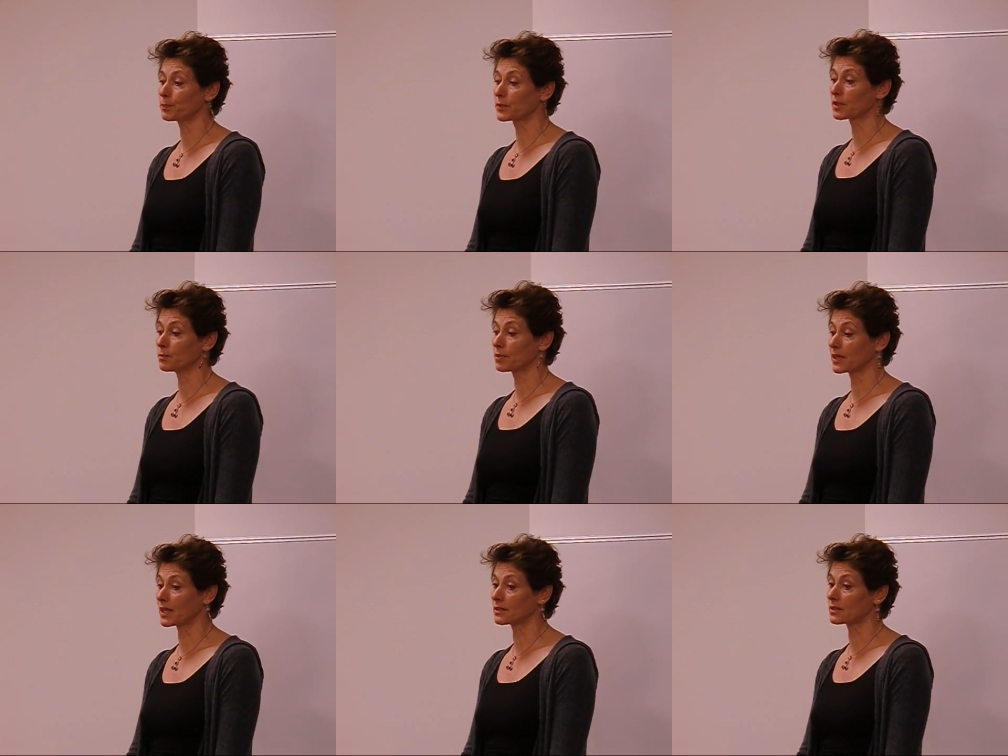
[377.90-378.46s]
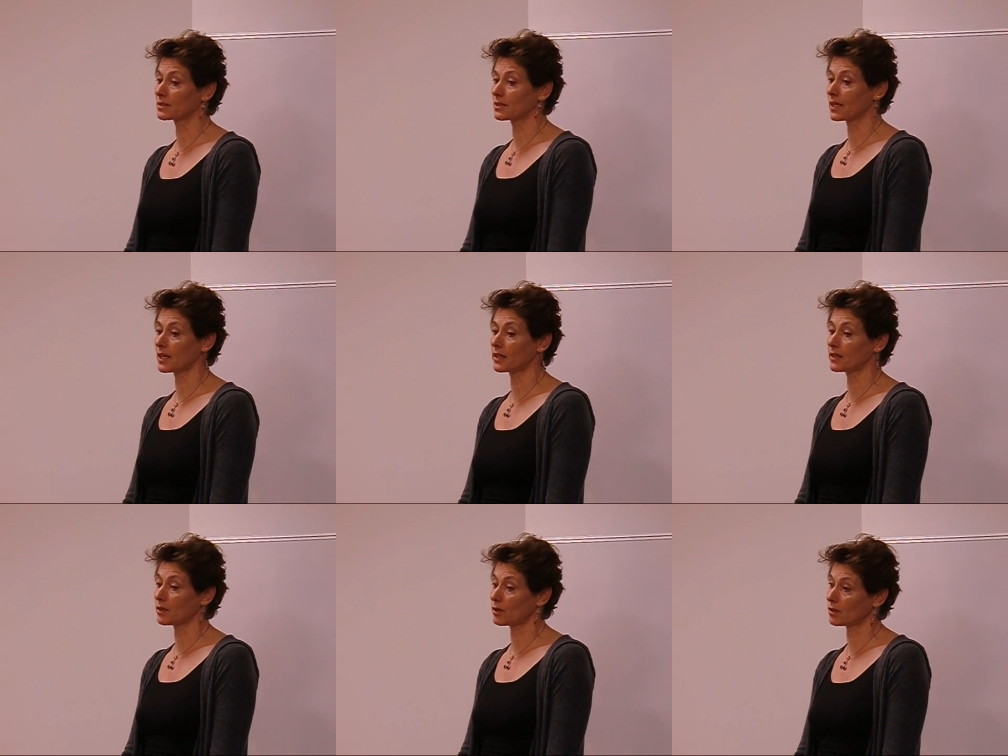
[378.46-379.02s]
complained that
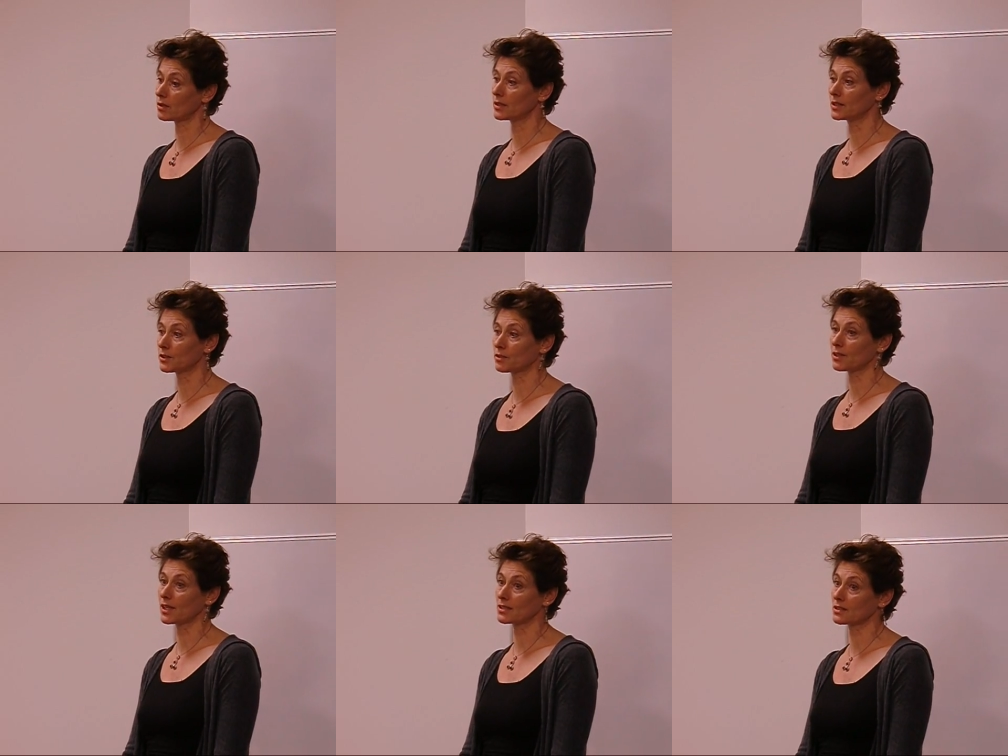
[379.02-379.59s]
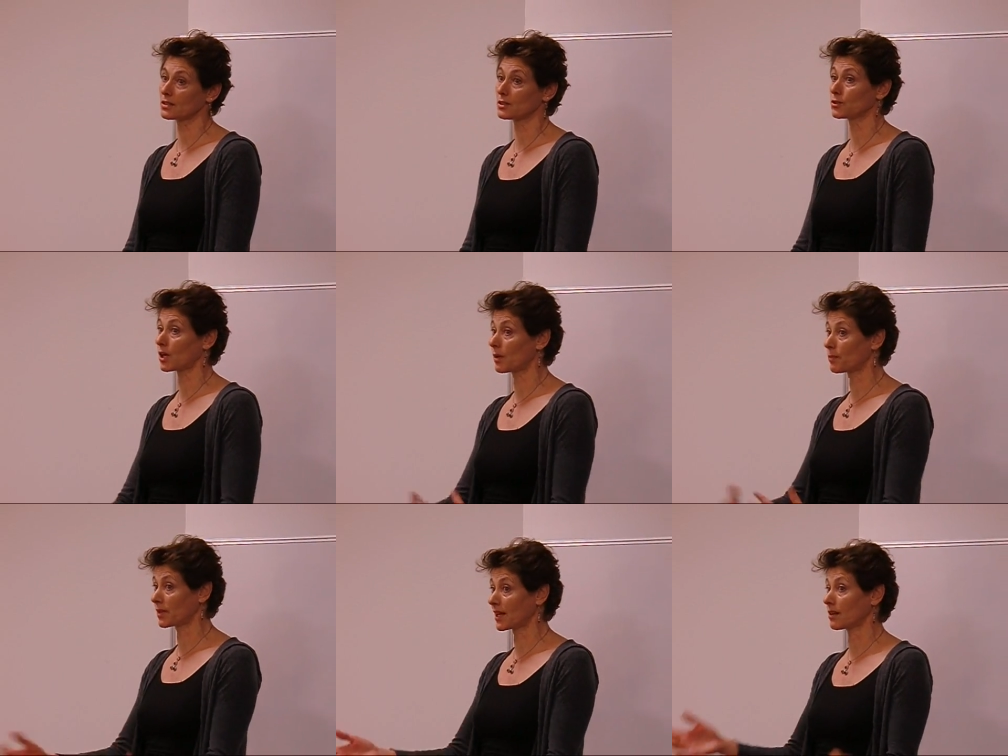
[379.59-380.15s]
they are interested in
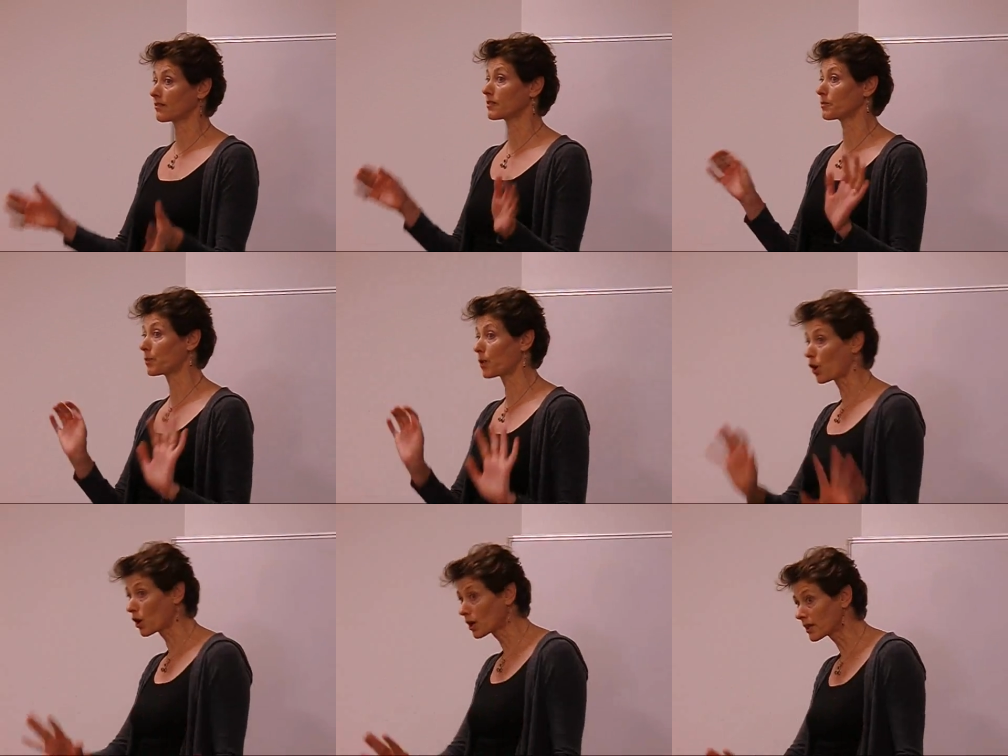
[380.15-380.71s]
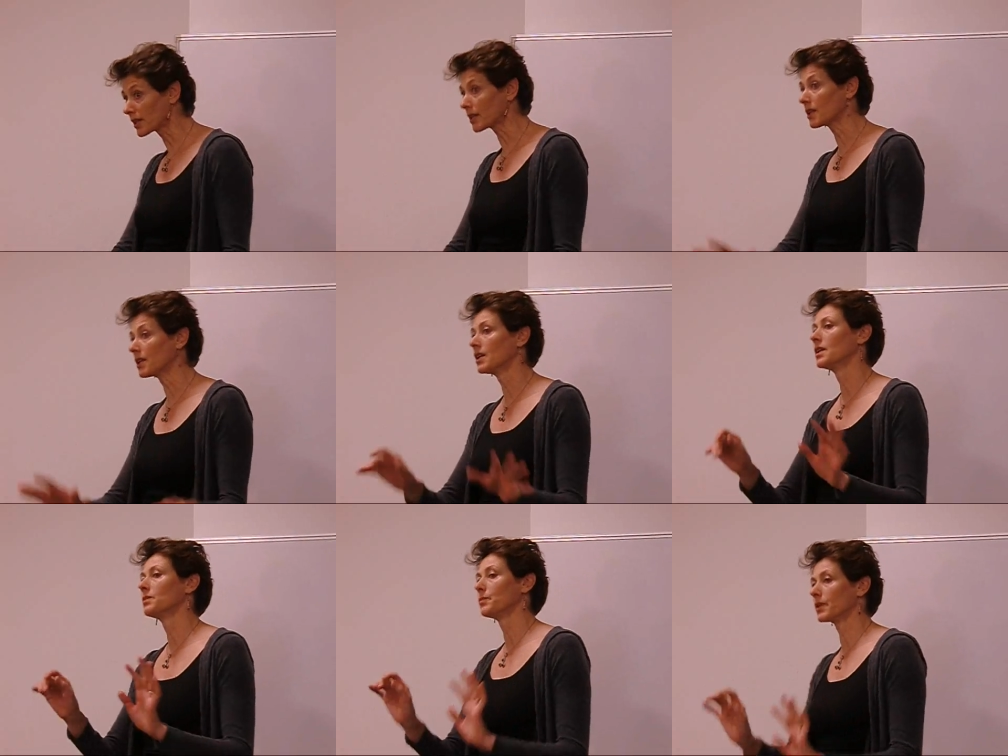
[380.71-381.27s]
dropping out of the party
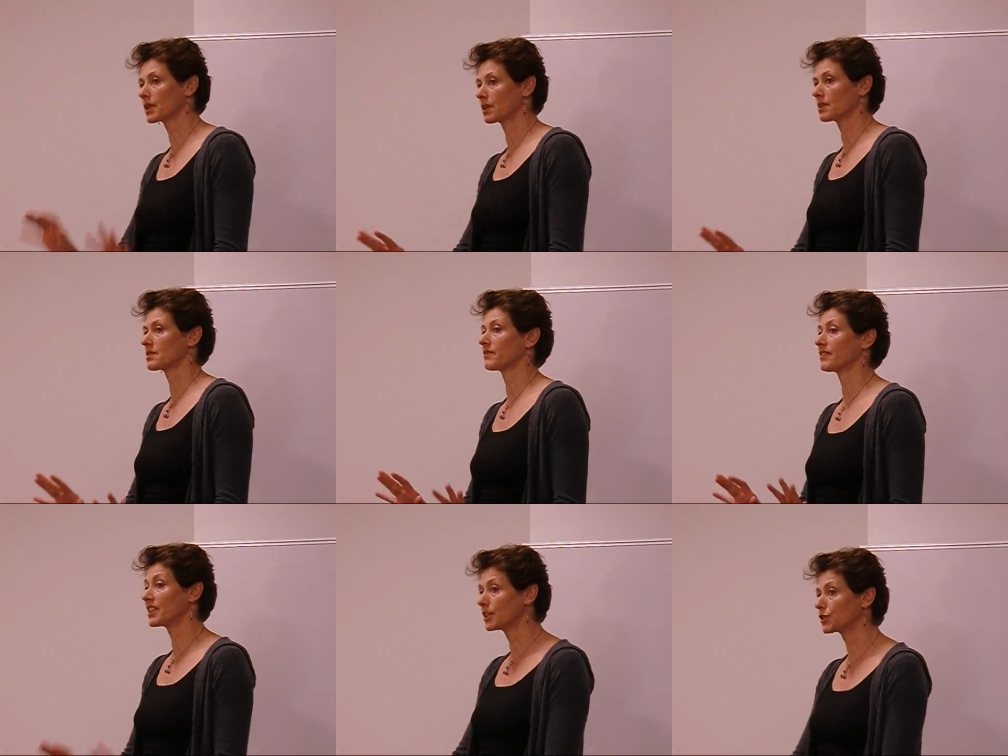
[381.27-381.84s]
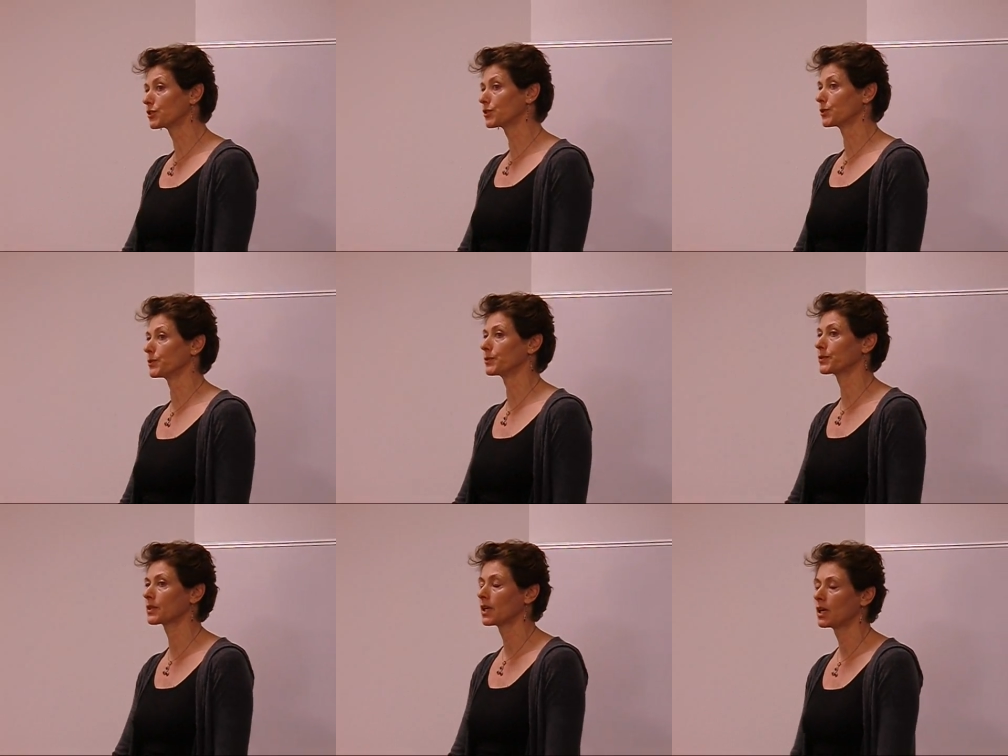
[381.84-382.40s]
because of
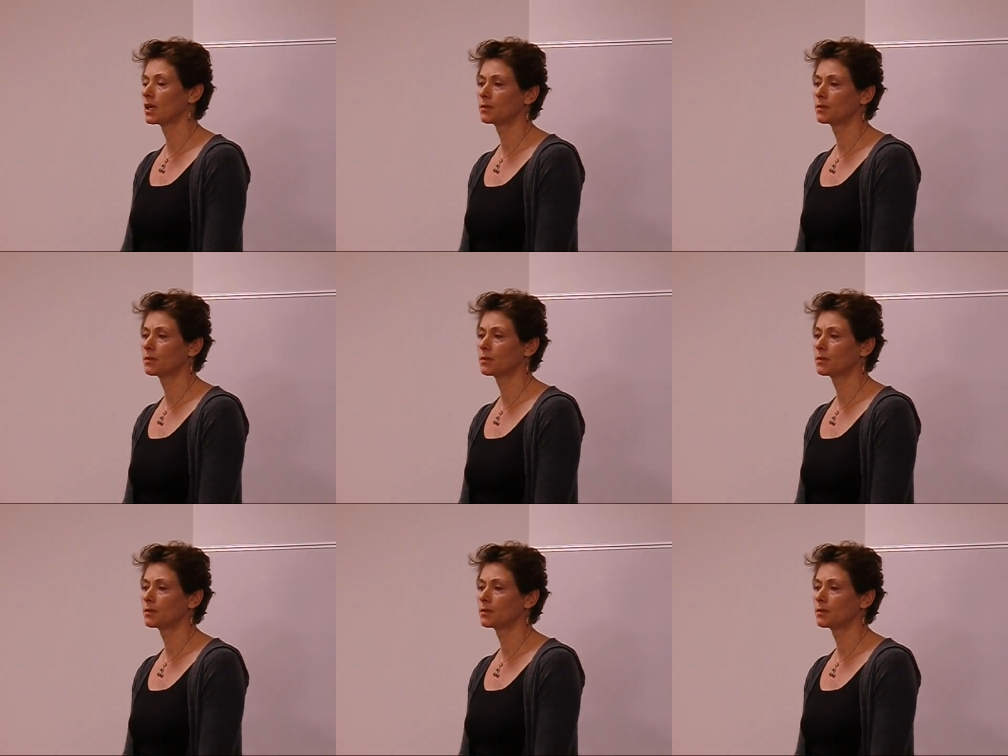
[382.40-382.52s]
issues,